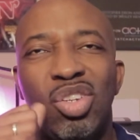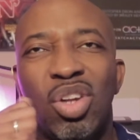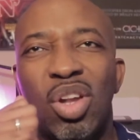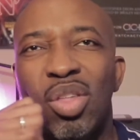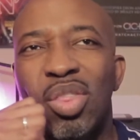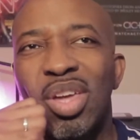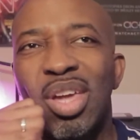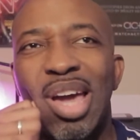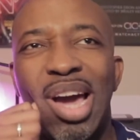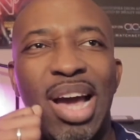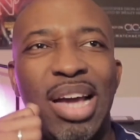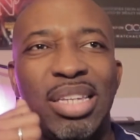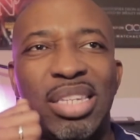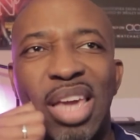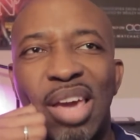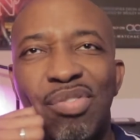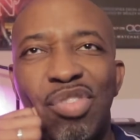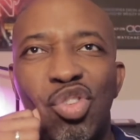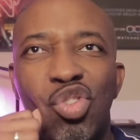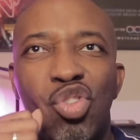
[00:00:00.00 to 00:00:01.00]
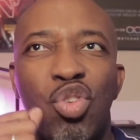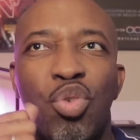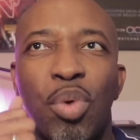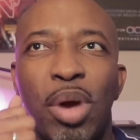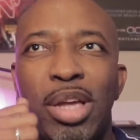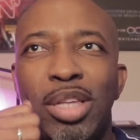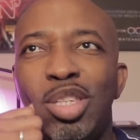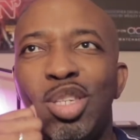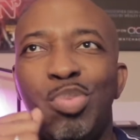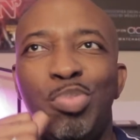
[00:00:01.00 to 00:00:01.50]
you know, the guys gave this
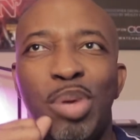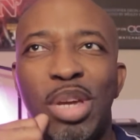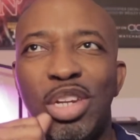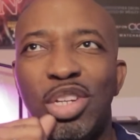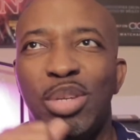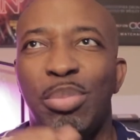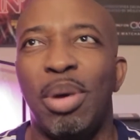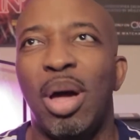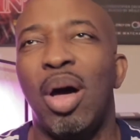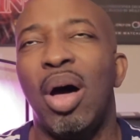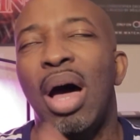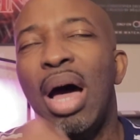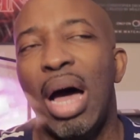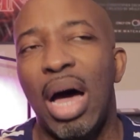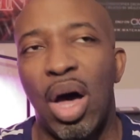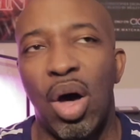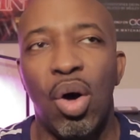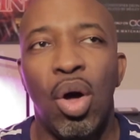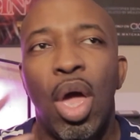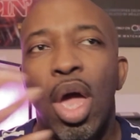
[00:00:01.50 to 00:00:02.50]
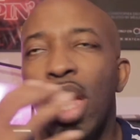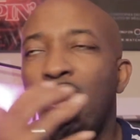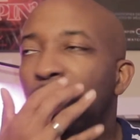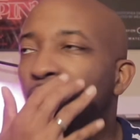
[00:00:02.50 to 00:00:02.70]
great speech about how,